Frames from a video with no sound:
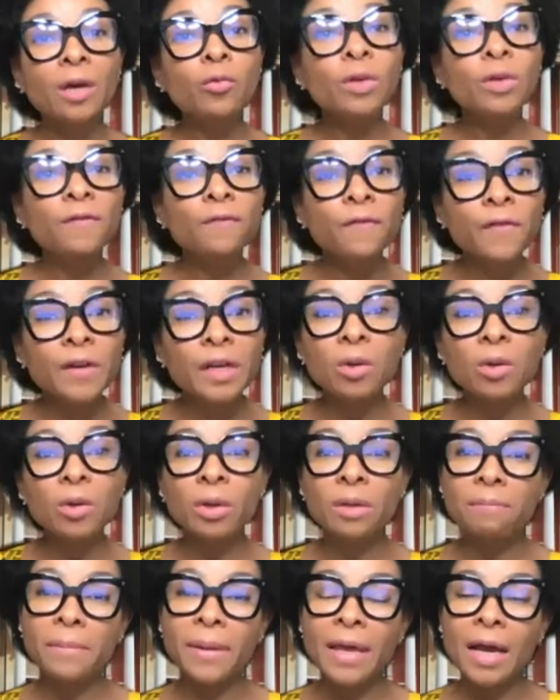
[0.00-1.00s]
with
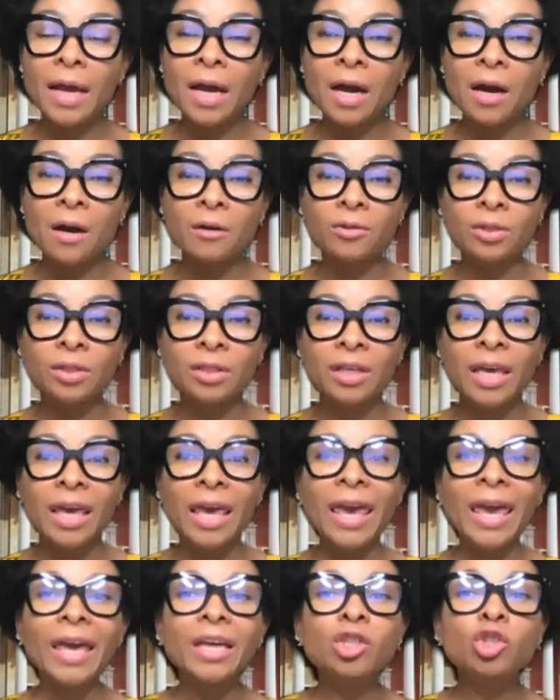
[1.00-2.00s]
frequent blackouts,
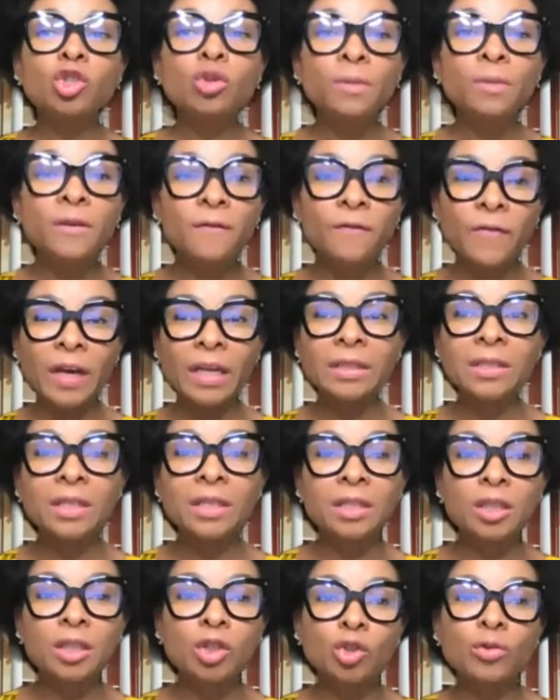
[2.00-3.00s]
had to be
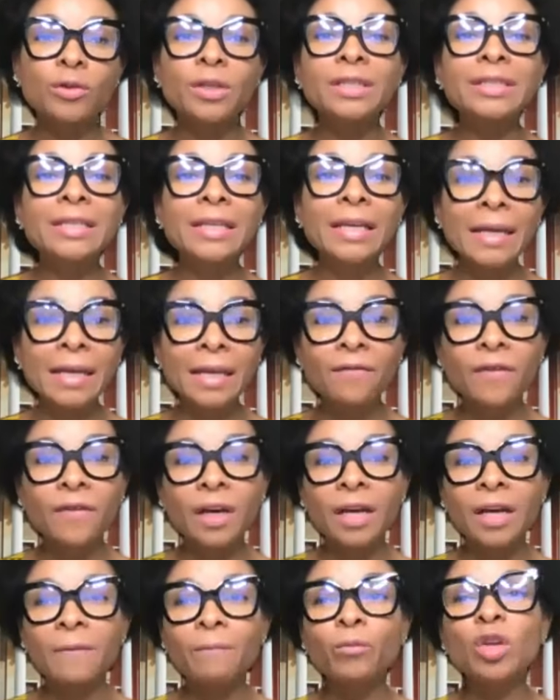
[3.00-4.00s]
factored into the
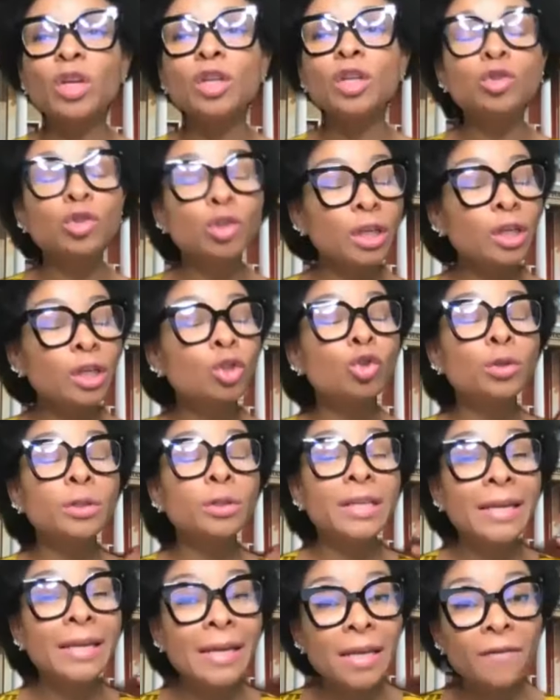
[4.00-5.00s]
deliver in, into
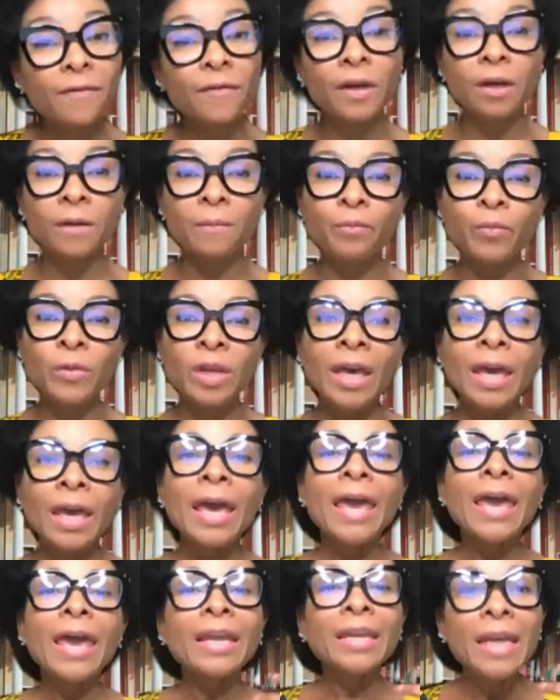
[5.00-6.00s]
deliver
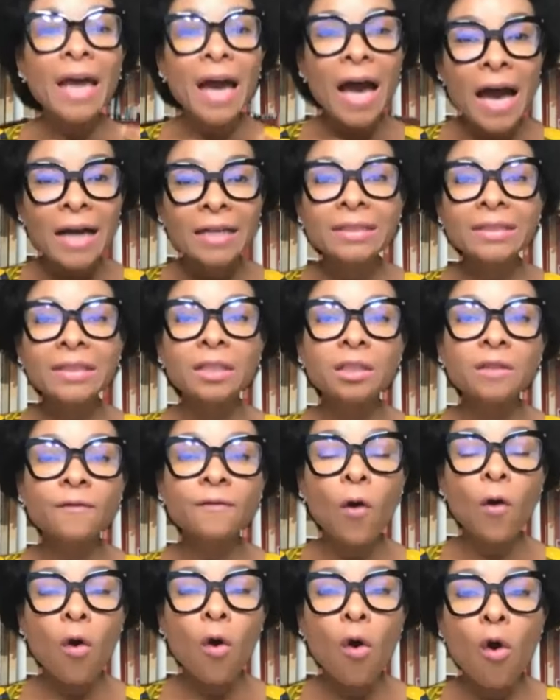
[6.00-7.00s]
and access
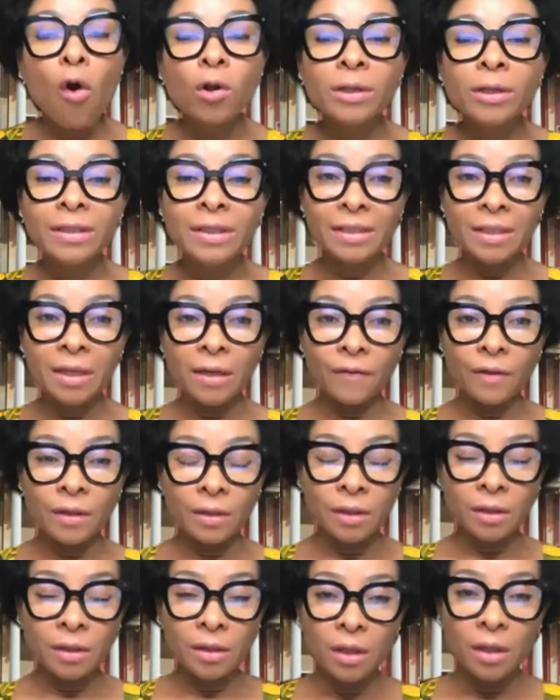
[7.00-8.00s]
for all
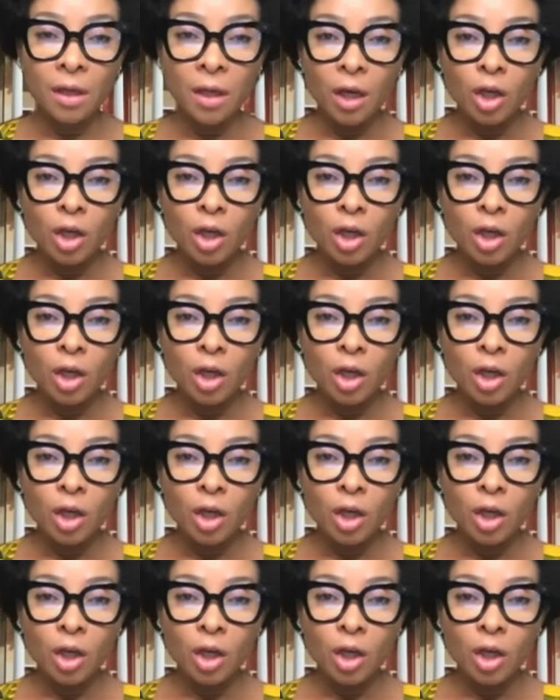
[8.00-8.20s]
service.